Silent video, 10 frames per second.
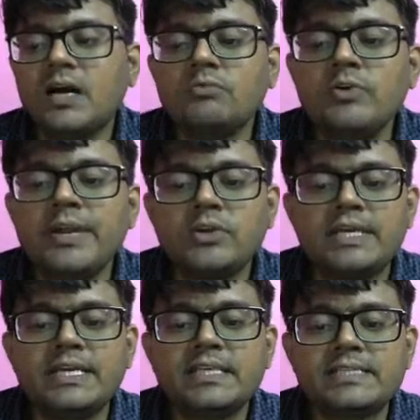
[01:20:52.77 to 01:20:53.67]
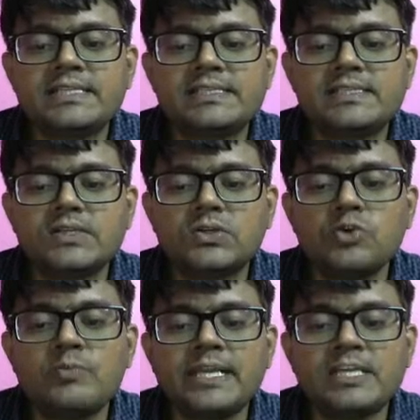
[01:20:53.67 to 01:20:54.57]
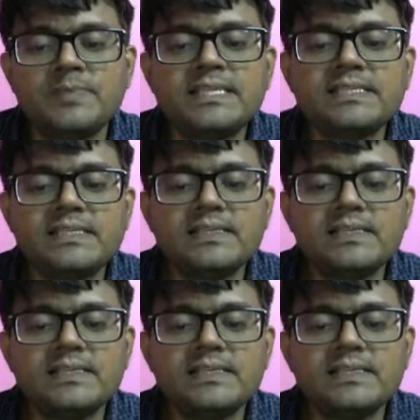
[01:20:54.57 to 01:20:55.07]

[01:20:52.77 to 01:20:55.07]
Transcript: moving to the distance 2 meters, means